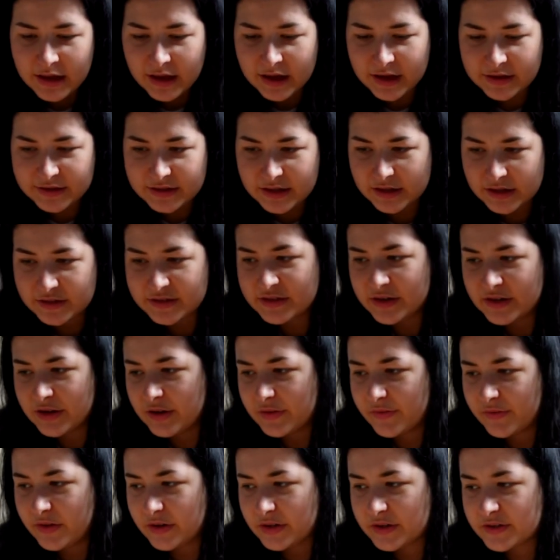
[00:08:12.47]
I'd like to know
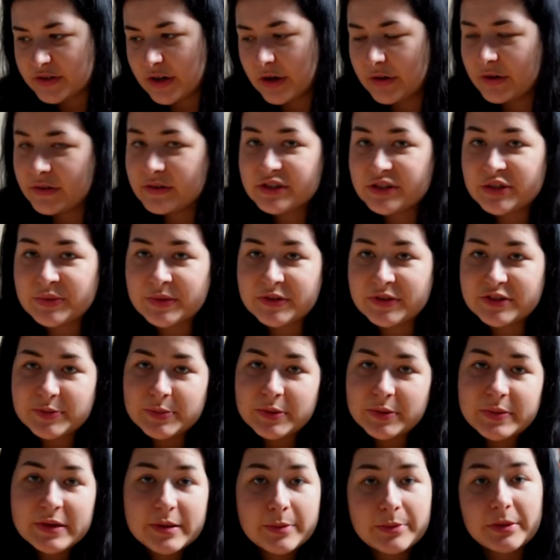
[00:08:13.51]
if they're talking to
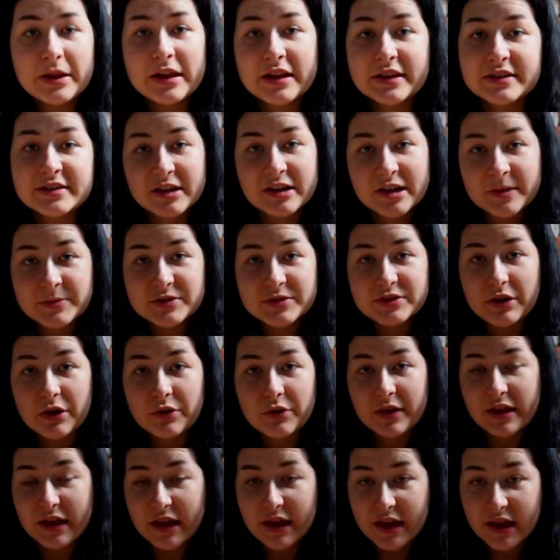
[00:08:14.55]
multiple people at a time. So
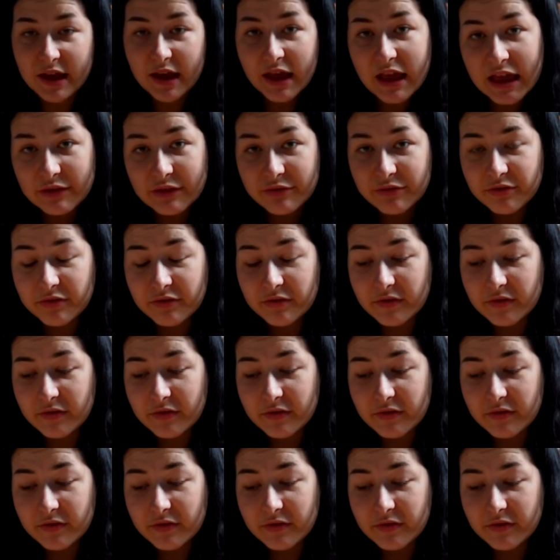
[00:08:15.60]
if